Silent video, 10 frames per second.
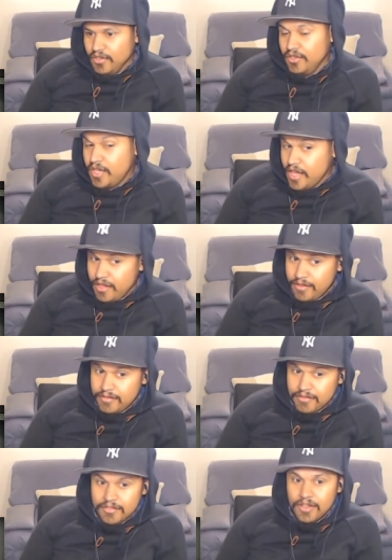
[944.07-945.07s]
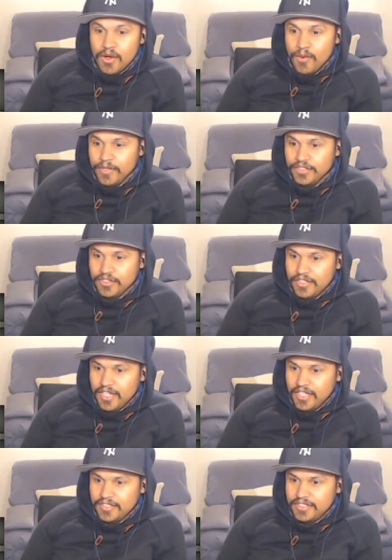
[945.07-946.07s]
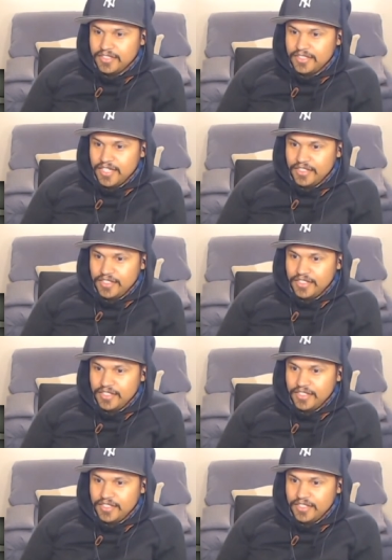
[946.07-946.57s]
Okay. But that won't stop an insurgent